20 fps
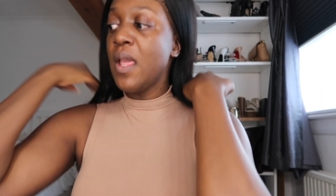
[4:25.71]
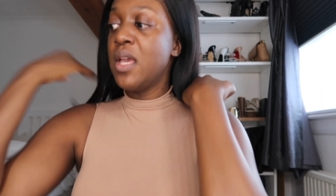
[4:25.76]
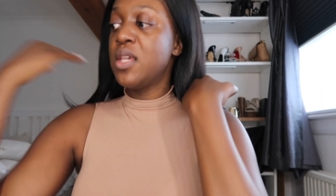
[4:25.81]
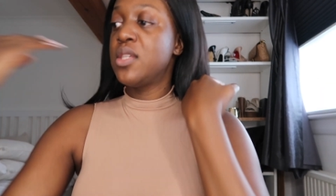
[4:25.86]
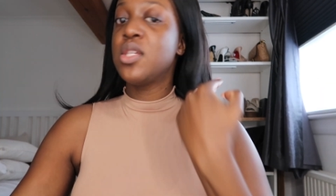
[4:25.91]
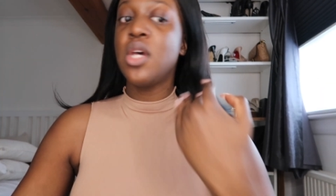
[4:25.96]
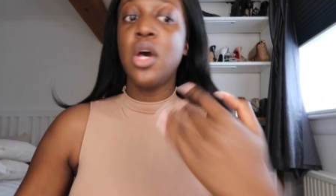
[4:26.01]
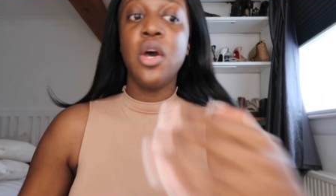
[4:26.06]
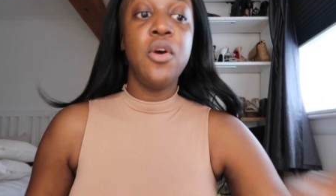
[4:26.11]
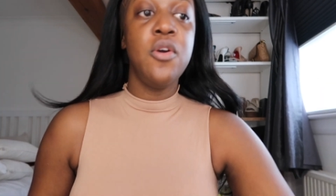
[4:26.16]

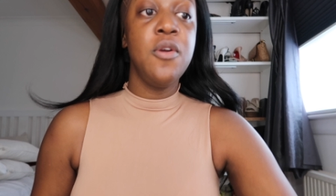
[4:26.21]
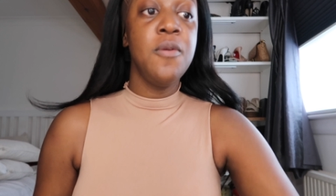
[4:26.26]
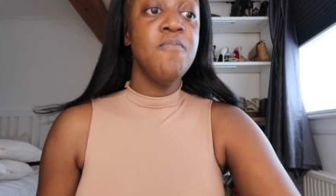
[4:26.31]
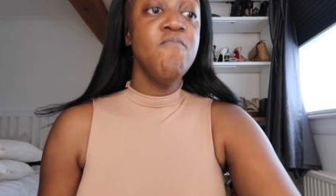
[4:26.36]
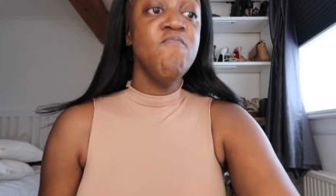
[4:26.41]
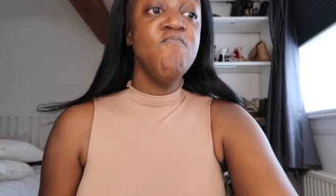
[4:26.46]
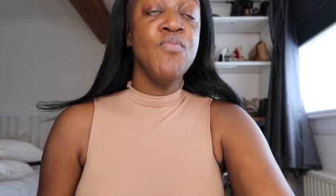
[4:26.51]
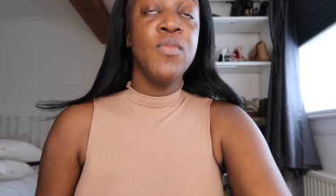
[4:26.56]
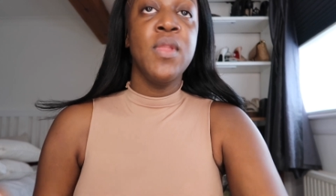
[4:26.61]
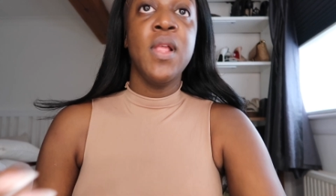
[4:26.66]
So
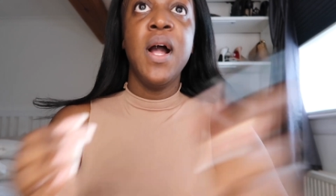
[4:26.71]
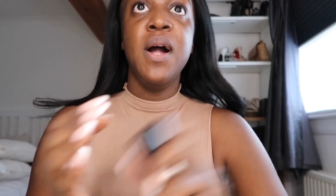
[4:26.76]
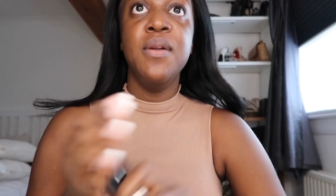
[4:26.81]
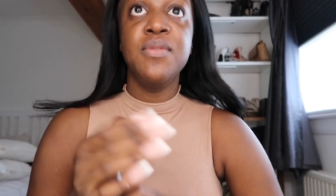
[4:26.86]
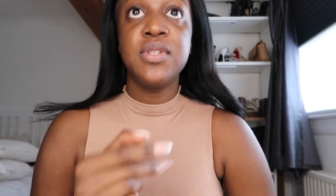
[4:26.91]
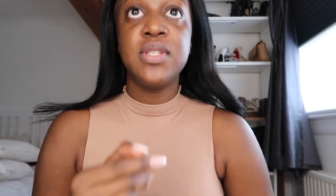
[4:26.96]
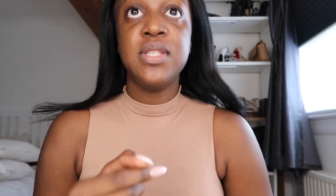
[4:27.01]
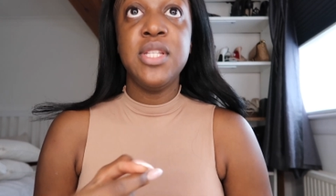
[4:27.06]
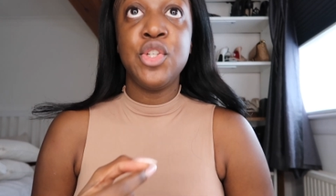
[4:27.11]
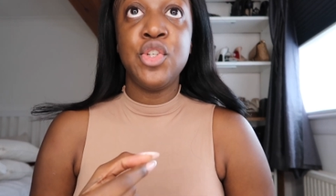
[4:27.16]
I'm
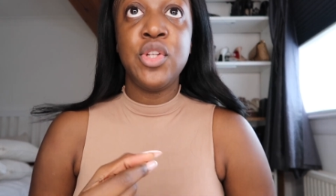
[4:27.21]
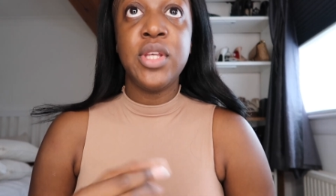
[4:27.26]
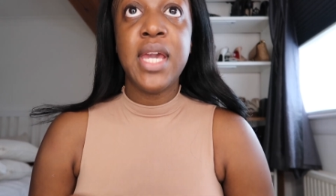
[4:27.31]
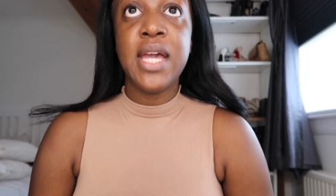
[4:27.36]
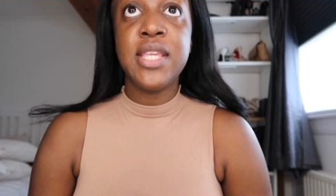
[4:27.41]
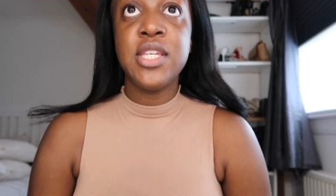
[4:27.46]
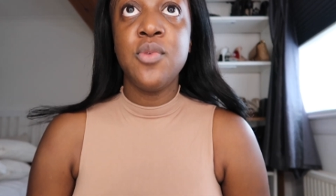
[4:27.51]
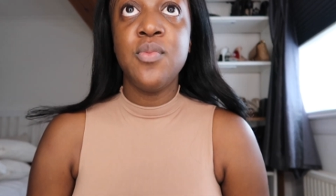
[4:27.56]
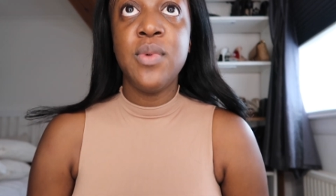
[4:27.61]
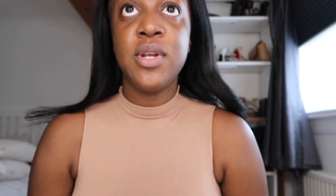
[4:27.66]
just literally
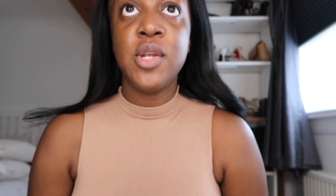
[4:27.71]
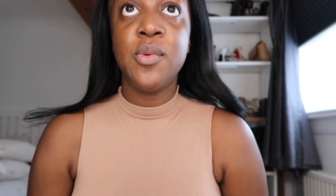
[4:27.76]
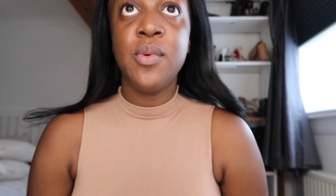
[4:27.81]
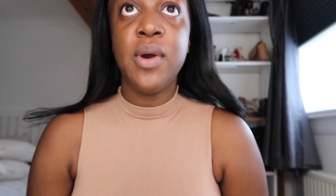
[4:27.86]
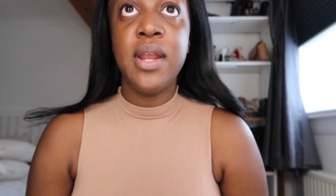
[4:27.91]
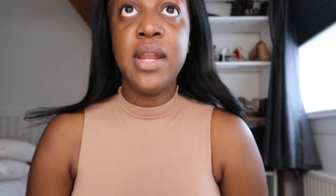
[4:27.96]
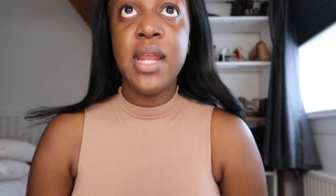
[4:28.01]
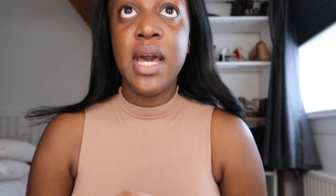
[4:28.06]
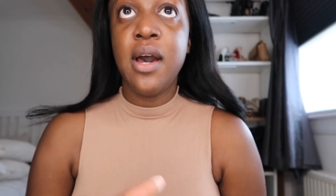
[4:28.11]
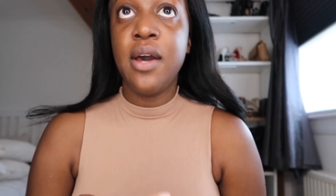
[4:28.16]
getting ready
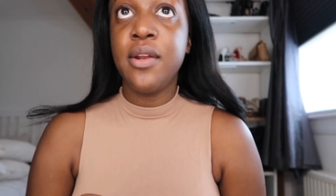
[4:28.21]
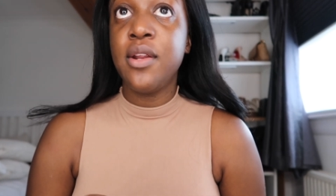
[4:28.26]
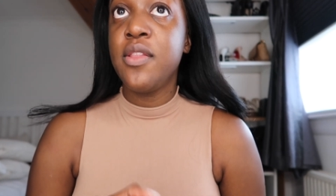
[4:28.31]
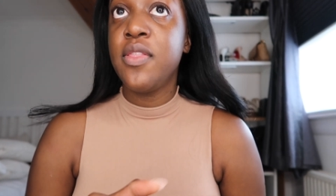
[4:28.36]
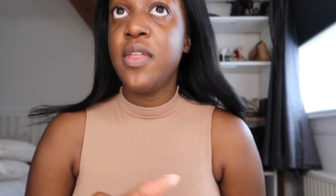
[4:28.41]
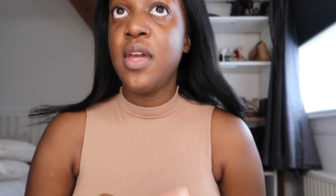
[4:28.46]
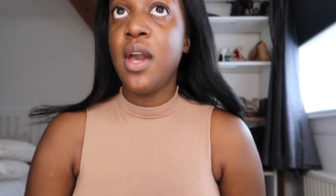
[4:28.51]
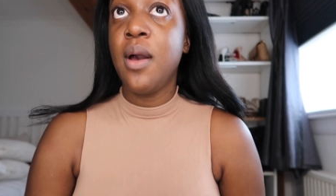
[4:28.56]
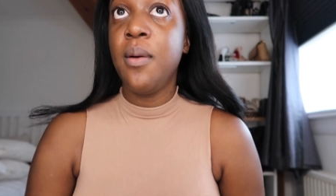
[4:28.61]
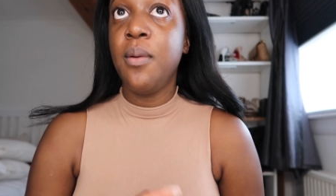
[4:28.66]
right now. I don't
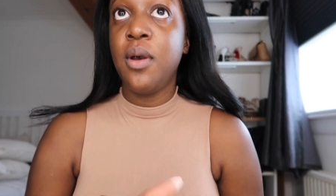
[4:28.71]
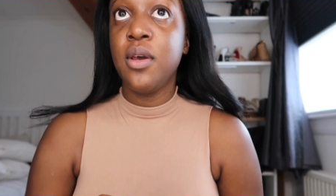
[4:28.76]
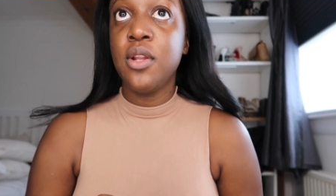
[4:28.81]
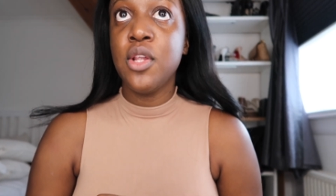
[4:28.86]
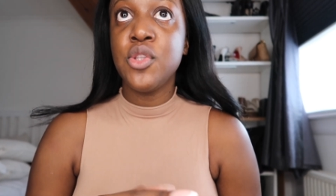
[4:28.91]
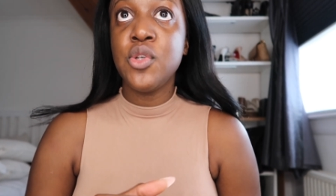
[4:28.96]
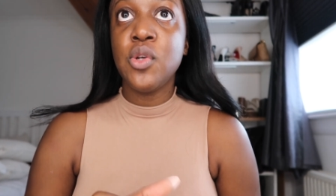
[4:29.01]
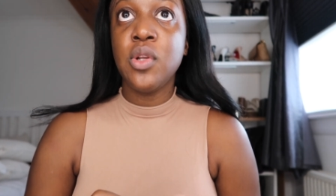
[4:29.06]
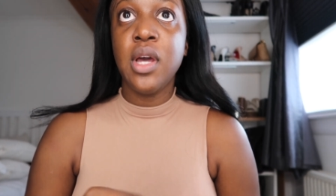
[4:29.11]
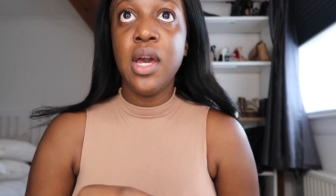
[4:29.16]
think I'm going
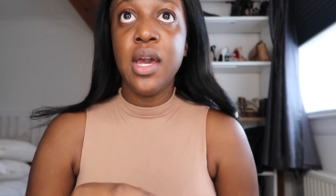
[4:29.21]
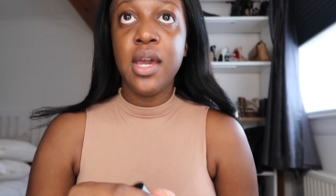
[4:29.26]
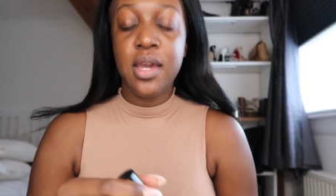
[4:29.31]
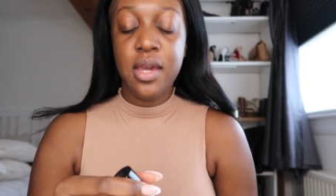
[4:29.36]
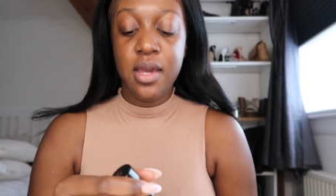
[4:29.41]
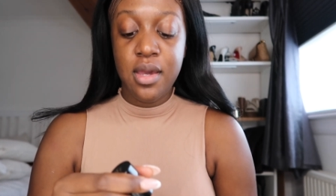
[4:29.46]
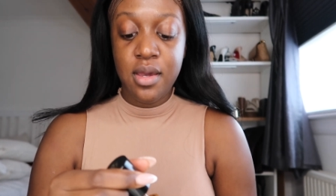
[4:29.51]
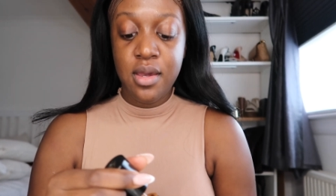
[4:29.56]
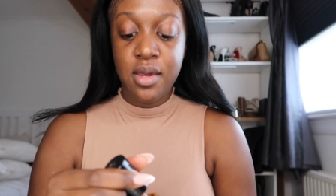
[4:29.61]
to do like